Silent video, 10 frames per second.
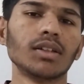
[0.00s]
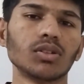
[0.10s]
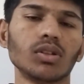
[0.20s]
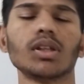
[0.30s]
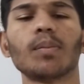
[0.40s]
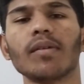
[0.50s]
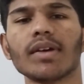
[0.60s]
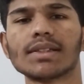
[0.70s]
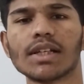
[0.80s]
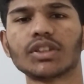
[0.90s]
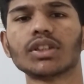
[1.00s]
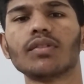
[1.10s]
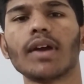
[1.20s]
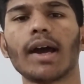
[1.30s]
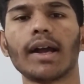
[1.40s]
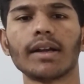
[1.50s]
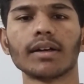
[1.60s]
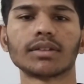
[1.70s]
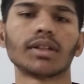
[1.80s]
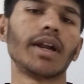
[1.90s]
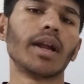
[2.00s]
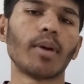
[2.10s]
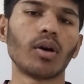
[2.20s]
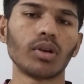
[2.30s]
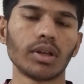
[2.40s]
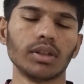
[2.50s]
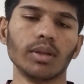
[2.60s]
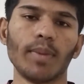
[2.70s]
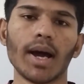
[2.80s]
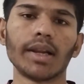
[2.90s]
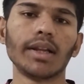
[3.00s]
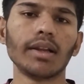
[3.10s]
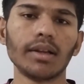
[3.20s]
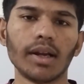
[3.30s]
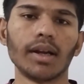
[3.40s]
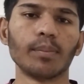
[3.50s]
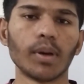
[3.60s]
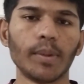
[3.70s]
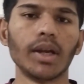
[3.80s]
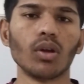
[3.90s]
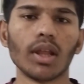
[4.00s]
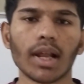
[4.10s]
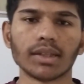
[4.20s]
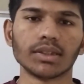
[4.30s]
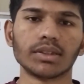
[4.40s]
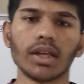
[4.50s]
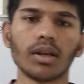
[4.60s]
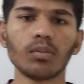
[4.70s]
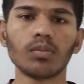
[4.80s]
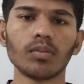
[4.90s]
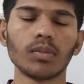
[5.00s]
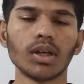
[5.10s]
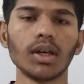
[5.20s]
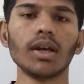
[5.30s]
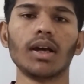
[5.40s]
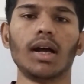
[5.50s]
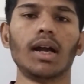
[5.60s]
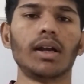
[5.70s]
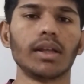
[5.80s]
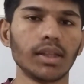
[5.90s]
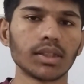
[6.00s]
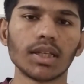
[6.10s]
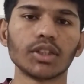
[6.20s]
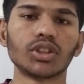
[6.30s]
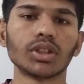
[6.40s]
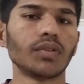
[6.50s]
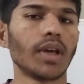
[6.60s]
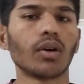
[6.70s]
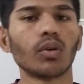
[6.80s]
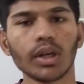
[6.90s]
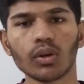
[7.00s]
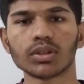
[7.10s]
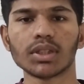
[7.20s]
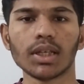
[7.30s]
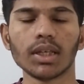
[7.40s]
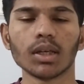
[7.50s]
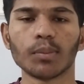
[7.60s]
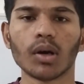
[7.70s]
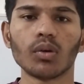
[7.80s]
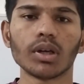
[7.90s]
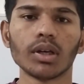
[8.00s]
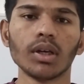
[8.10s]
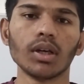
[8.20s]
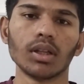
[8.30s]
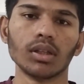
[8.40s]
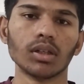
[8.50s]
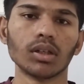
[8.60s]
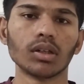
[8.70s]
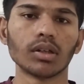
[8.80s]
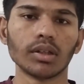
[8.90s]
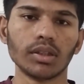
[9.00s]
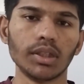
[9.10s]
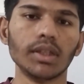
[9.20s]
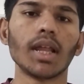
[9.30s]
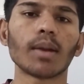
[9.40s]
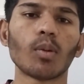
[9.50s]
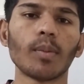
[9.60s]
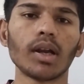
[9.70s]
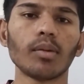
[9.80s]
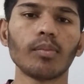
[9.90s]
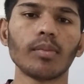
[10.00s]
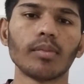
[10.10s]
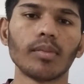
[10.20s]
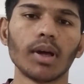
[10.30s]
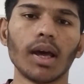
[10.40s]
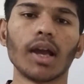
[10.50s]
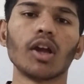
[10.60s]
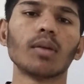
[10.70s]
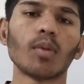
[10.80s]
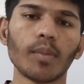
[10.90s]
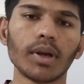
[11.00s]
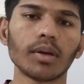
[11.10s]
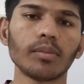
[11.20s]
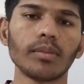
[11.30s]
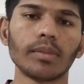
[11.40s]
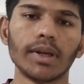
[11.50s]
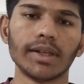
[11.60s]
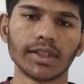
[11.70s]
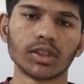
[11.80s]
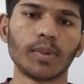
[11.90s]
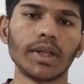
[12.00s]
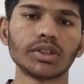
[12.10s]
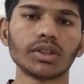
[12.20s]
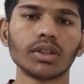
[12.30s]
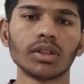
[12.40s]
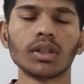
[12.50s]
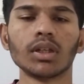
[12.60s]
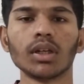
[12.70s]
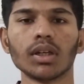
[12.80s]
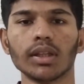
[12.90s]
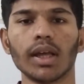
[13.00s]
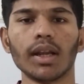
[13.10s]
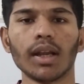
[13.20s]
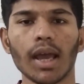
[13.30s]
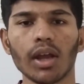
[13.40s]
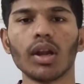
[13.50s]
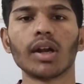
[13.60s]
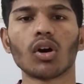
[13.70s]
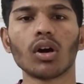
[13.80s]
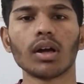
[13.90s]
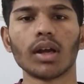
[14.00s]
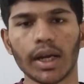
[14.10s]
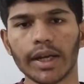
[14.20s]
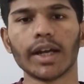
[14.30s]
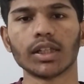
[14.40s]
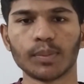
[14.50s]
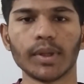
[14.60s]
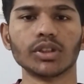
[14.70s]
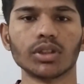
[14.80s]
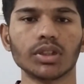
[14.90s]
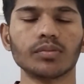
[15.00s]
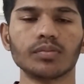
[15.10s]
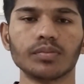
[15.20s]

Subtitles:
So in the previous lecture we had studied about the parallel and perpendicular axis theorem, and in this lecture we are going to see about the linear momentum, angular momentum, its expression, then angular torque and its expression.